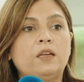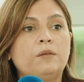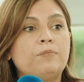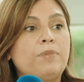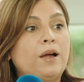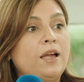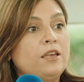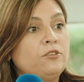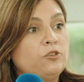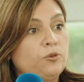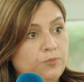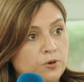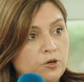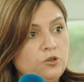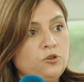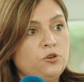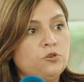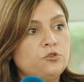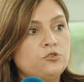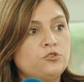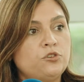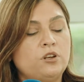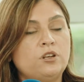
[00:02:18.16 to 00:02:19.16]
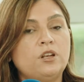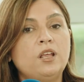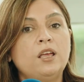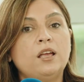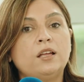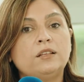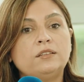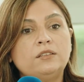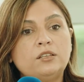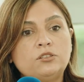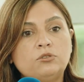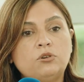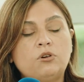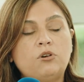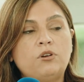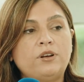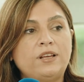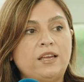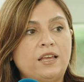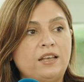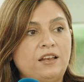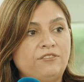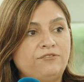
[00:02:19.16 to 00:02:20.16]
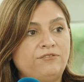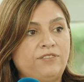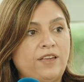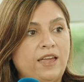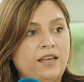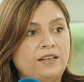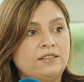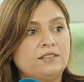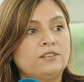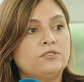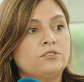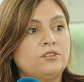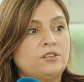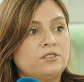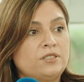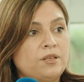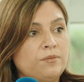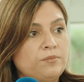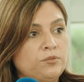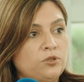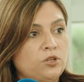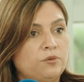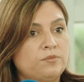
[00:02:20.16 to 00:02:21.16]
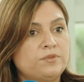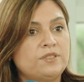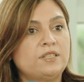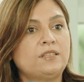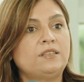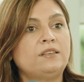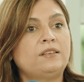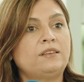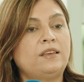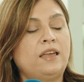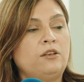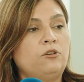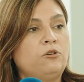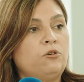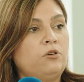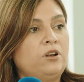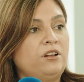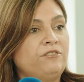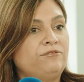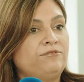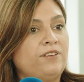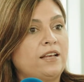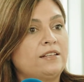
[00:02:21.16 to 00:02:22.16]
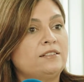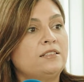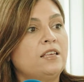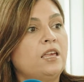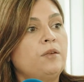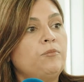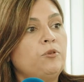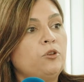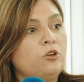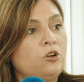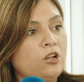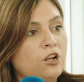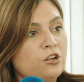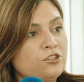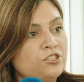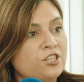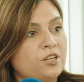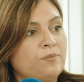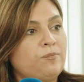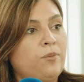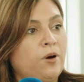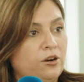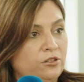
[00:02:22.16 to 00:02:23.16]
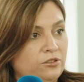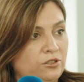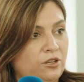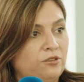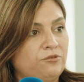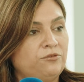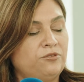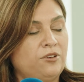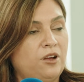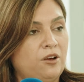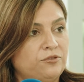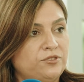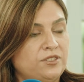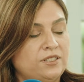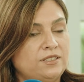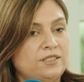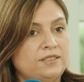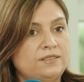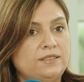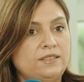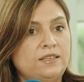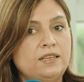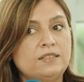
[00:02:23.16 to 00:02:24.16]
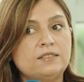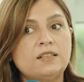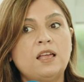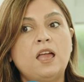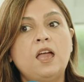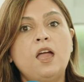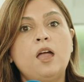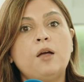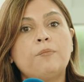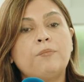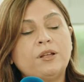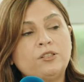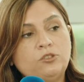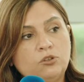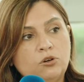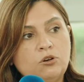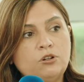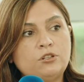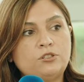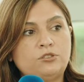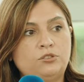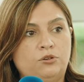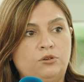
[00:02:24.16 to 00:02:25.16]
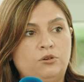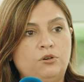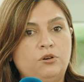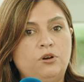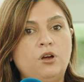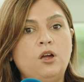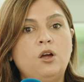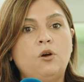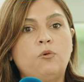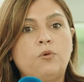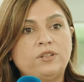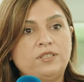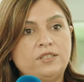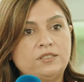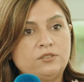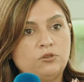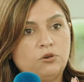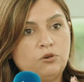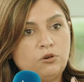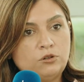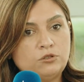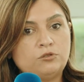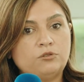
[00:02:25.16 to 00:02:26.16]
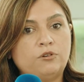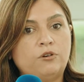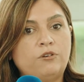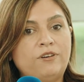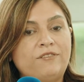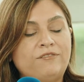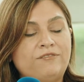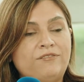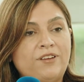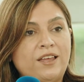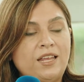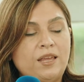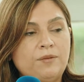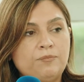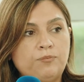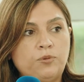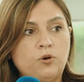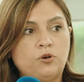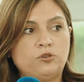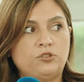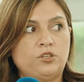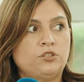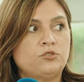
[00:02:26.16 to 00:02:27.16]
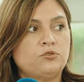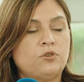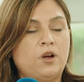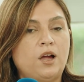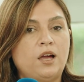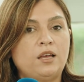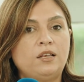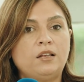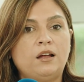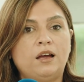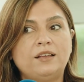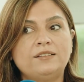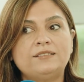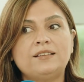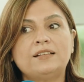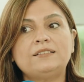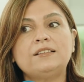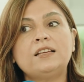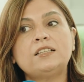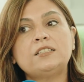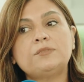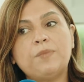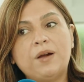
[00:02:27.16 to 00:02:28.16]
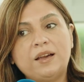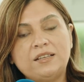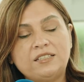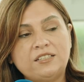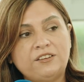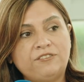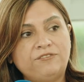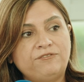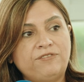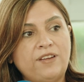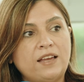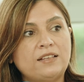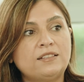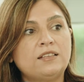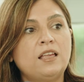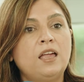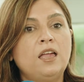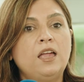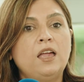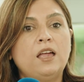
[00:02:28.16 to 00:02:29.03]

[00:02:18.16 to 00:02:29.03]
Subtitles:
by the pollution. This all can affect the symptoms, can all affect the immunologic part of the disease, but also what is also very important to highlight, that it might affect